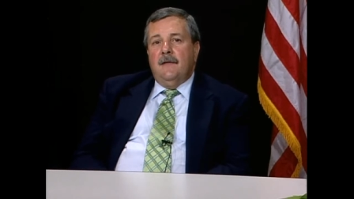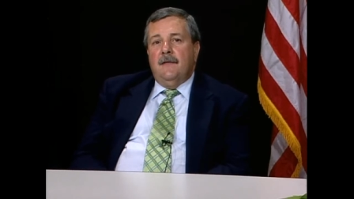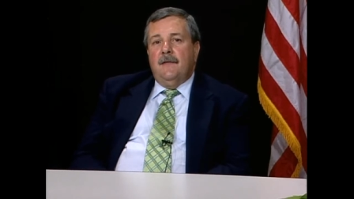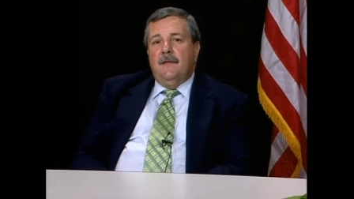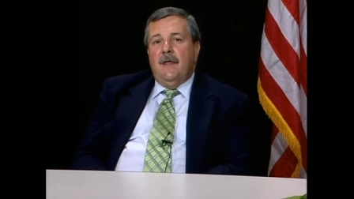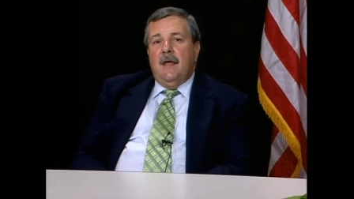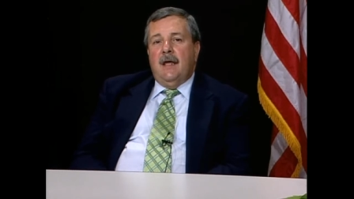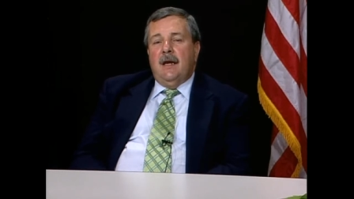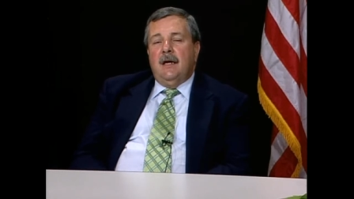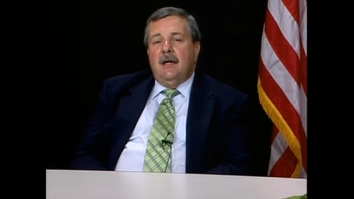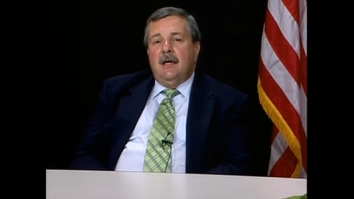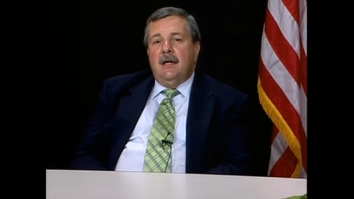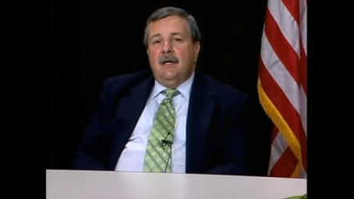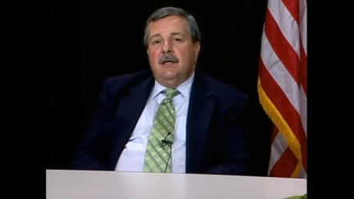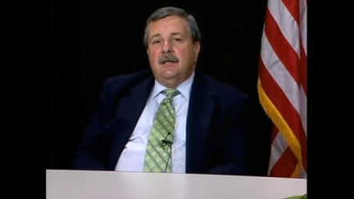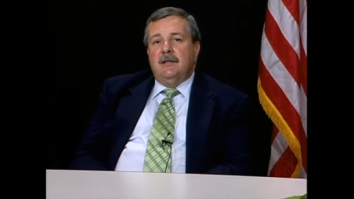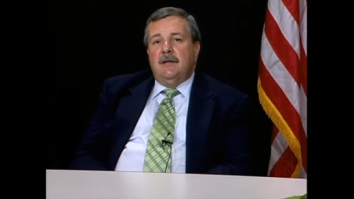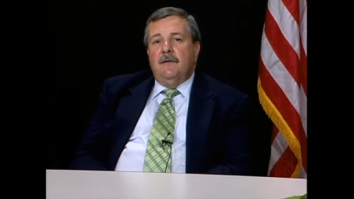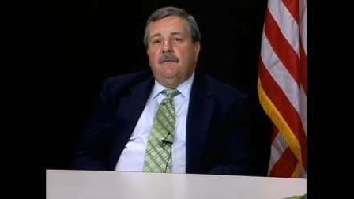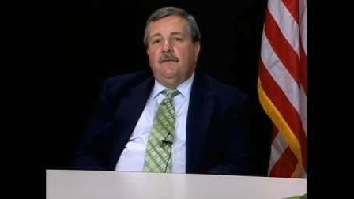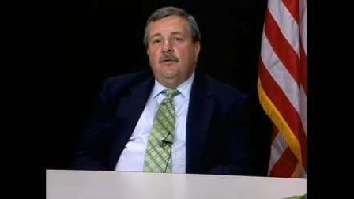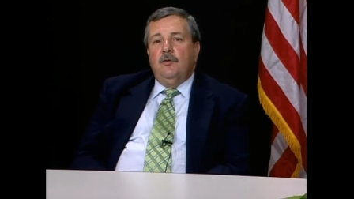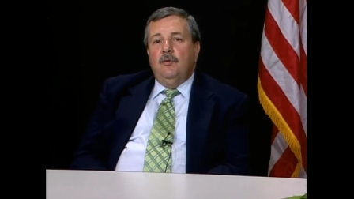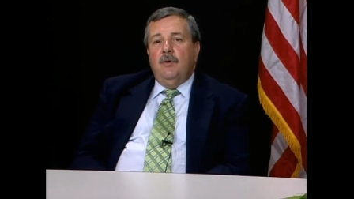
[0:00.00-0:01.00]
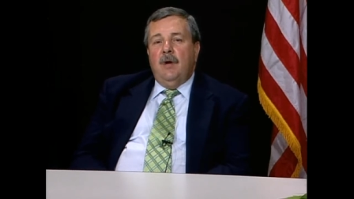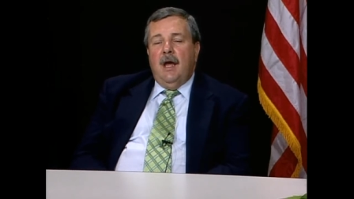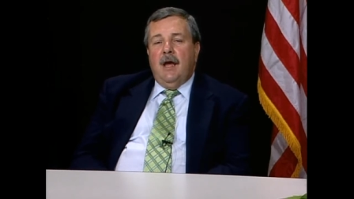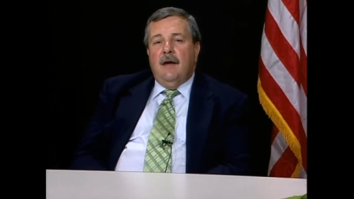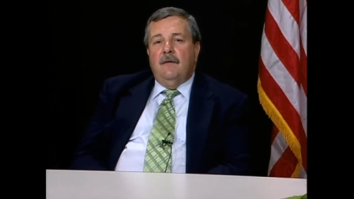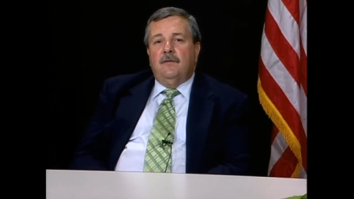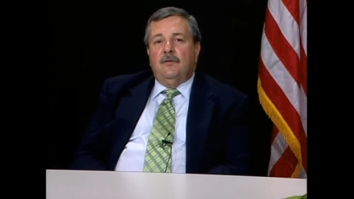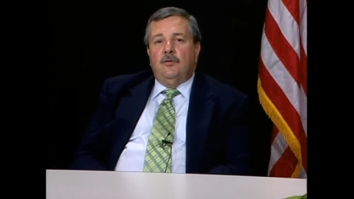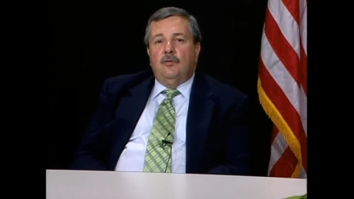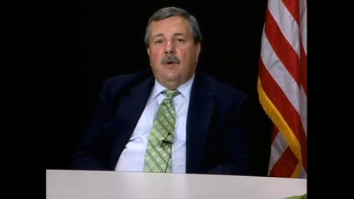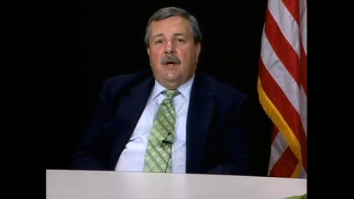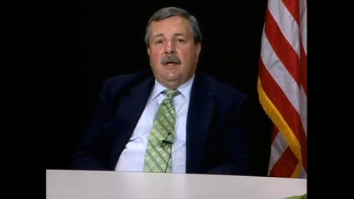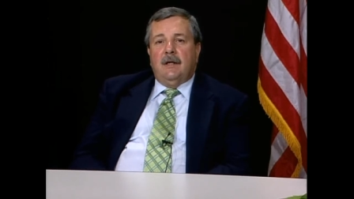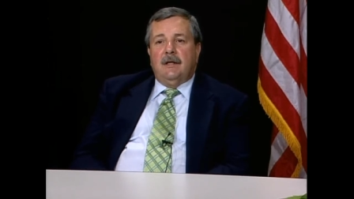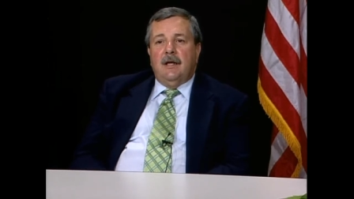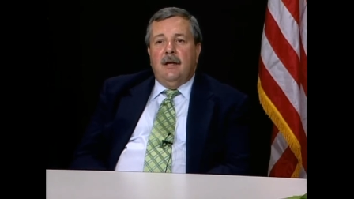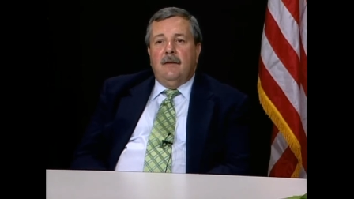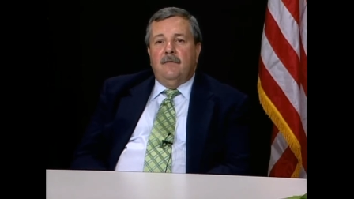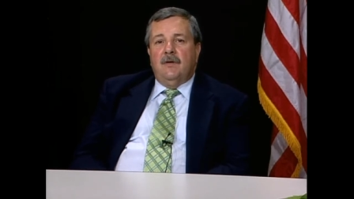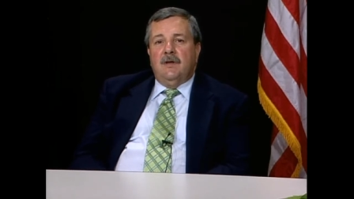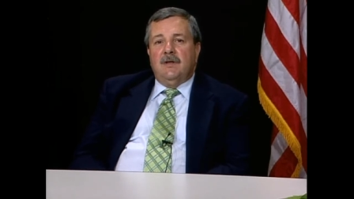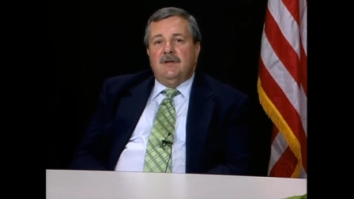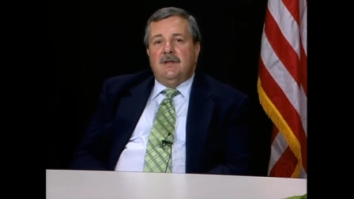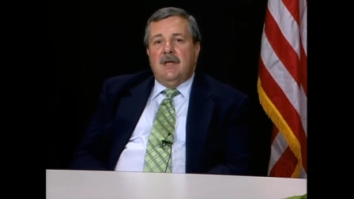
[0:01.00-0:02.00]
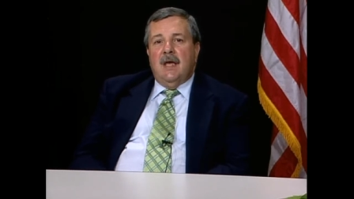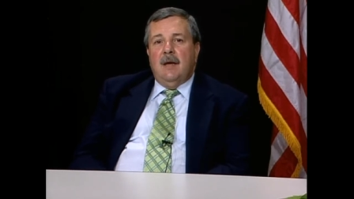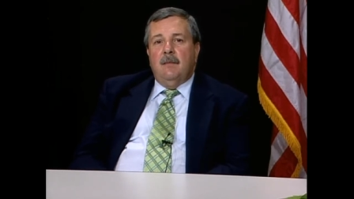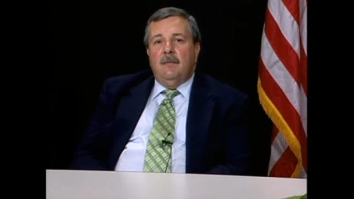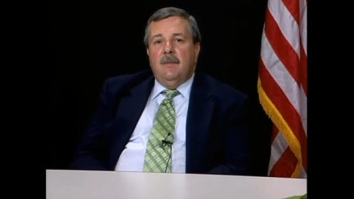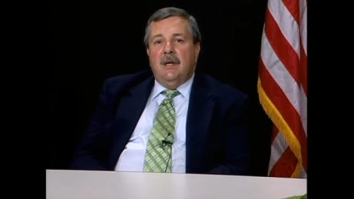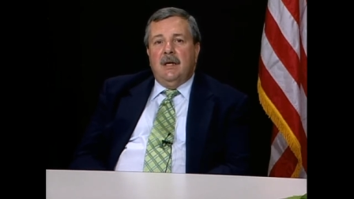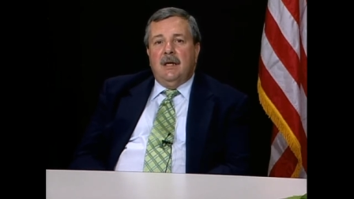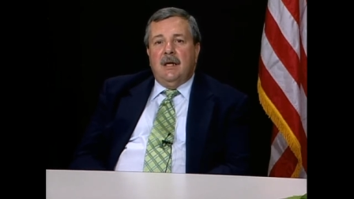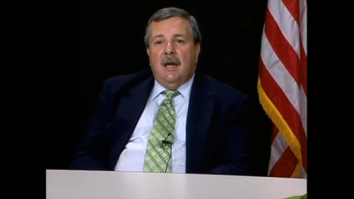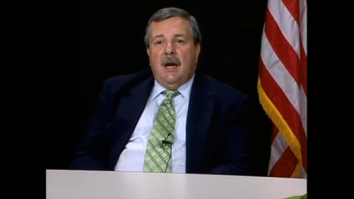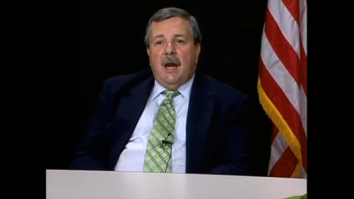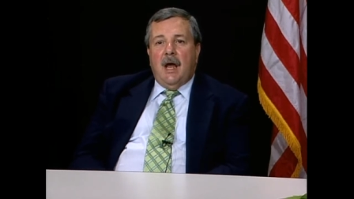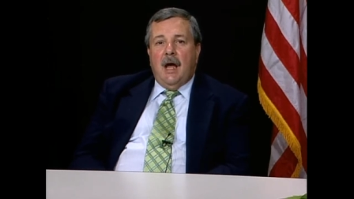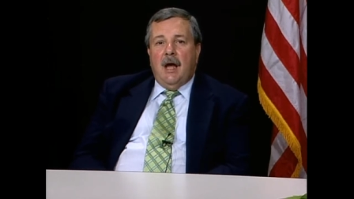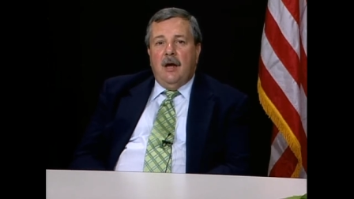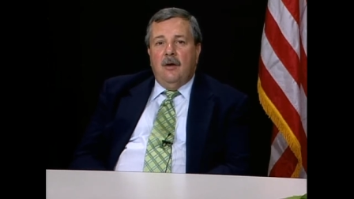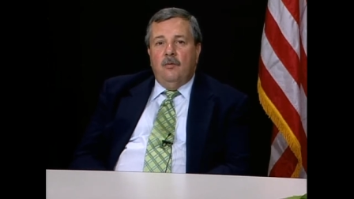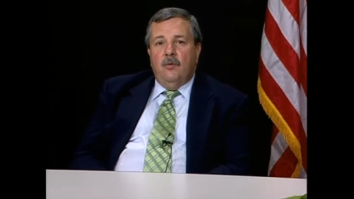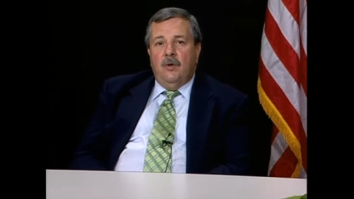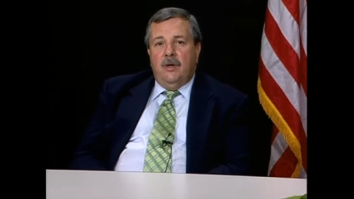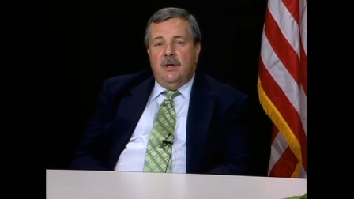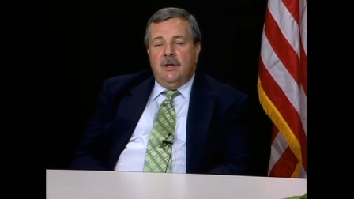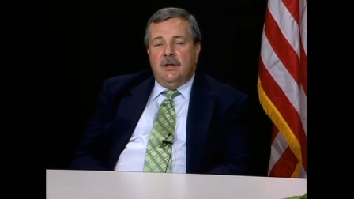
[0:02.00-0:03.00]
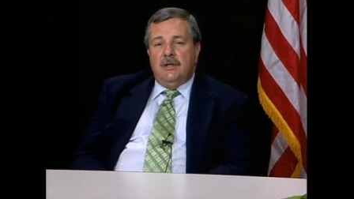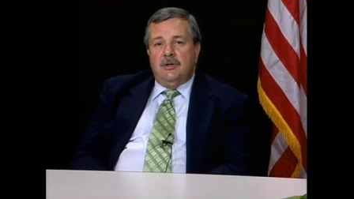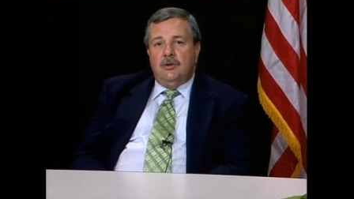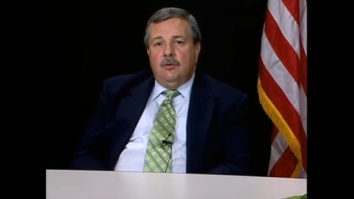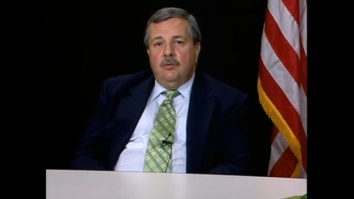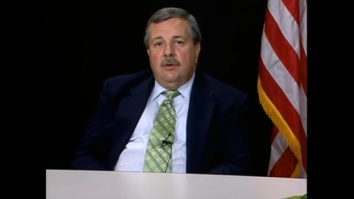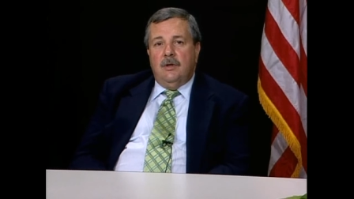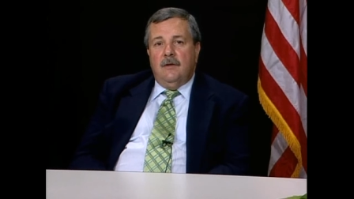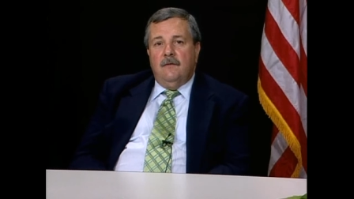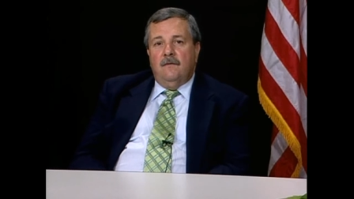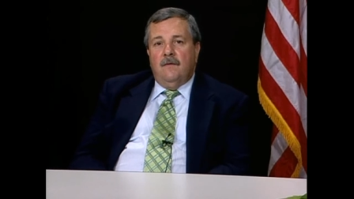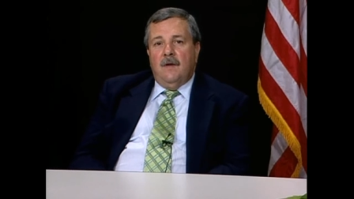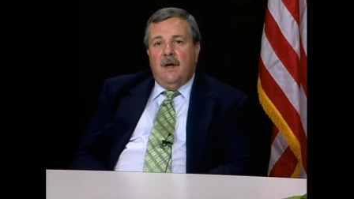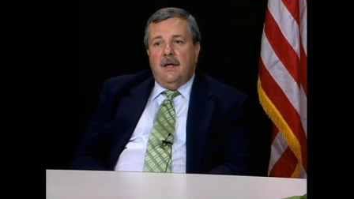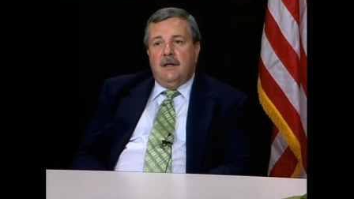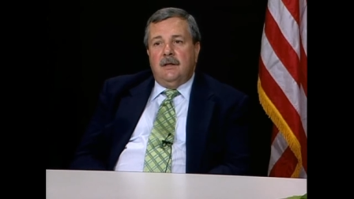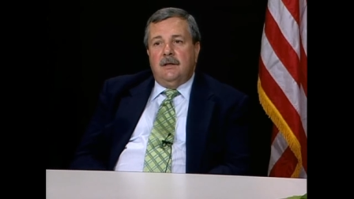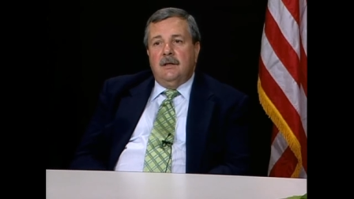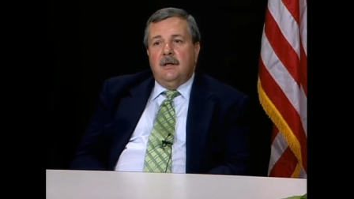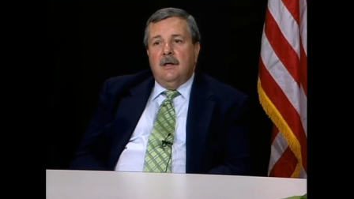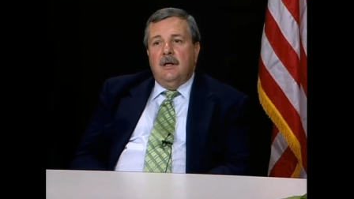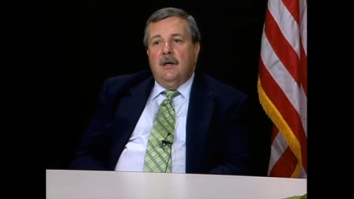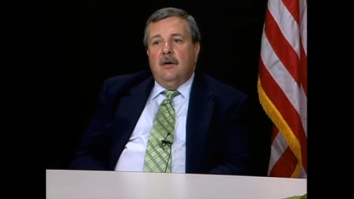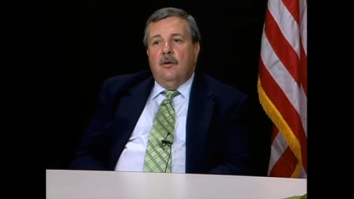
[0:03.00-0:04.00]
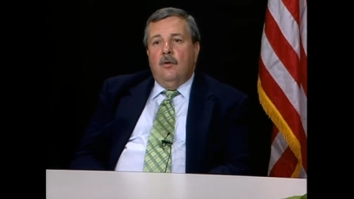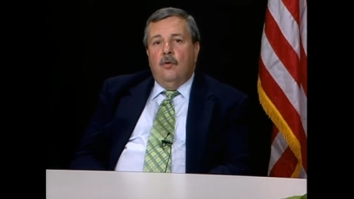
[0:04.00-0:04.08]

than it is if you have direct evidence, that meaning an eyewitness to an event